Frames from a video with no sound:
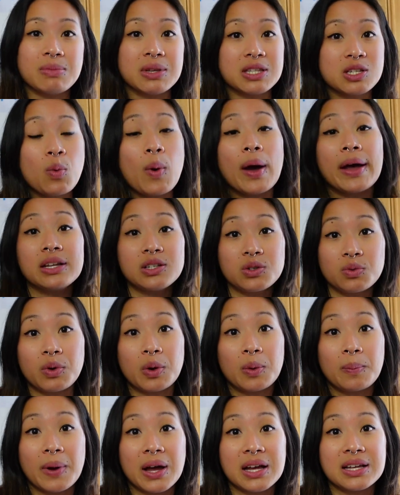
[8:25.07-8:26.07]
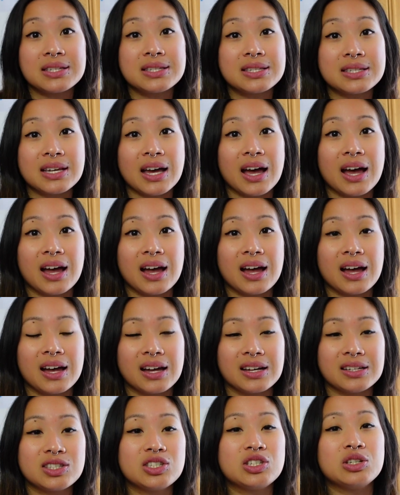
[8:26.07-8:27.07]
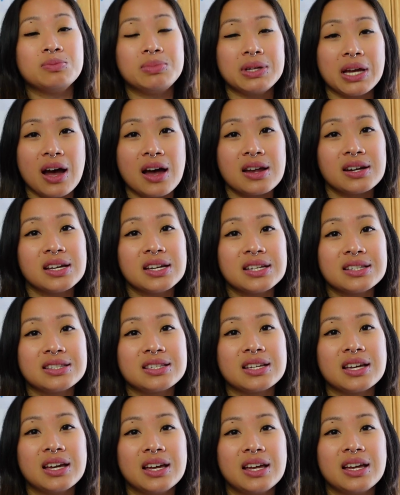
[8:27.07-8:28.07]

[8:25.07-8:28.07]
It's quite robust. To be honest,